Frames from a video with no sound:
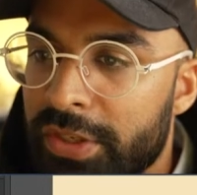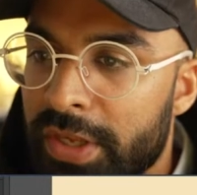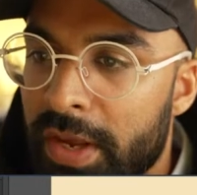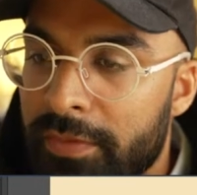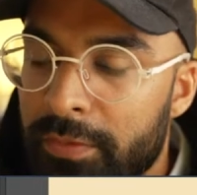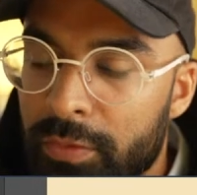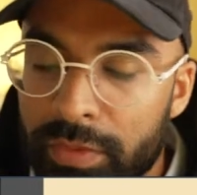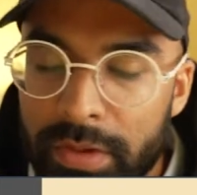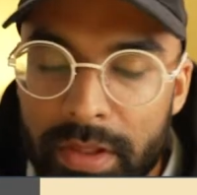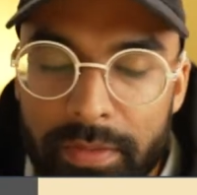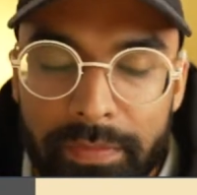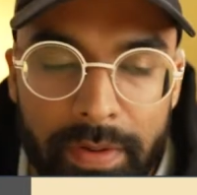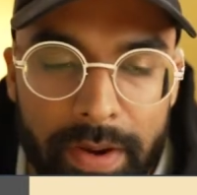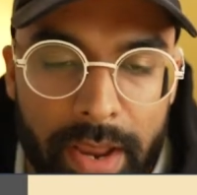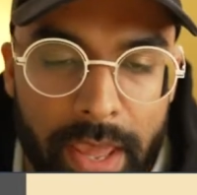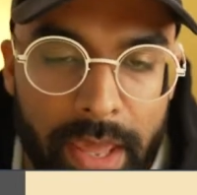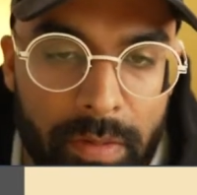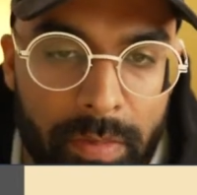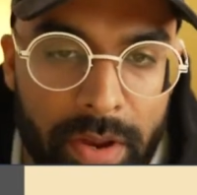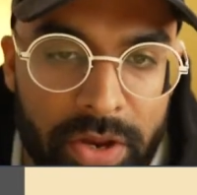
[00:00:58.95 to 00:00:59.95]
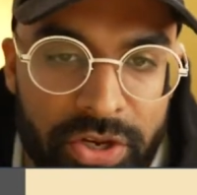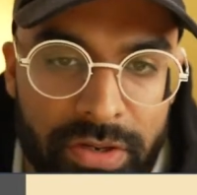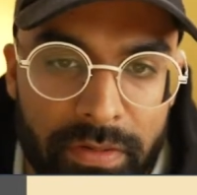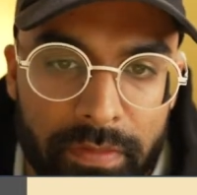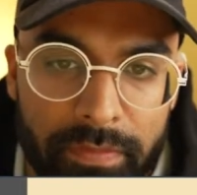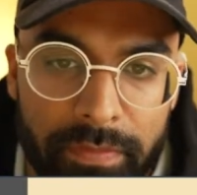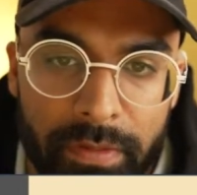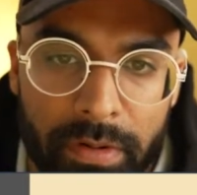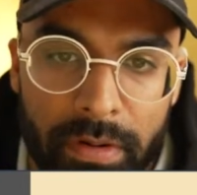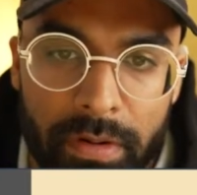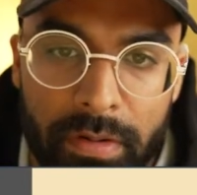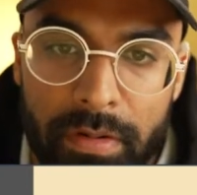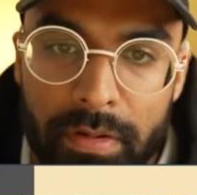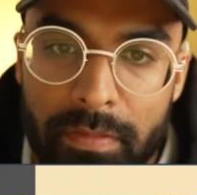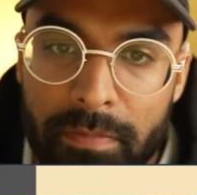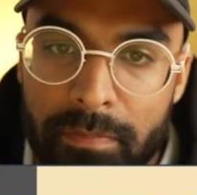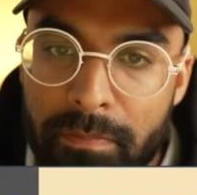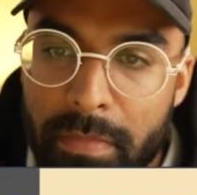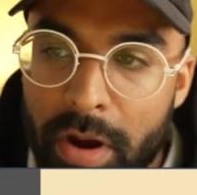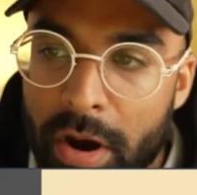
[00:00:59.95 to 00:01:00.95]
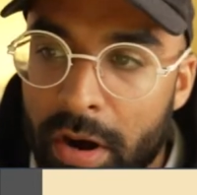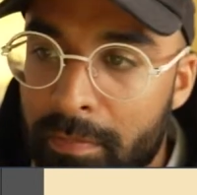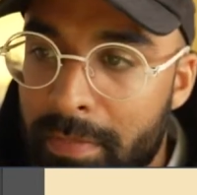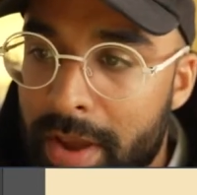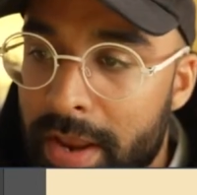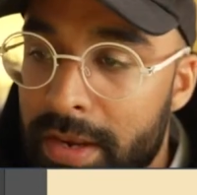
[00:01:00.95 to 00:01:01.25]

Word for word: We also have a really fun animation for our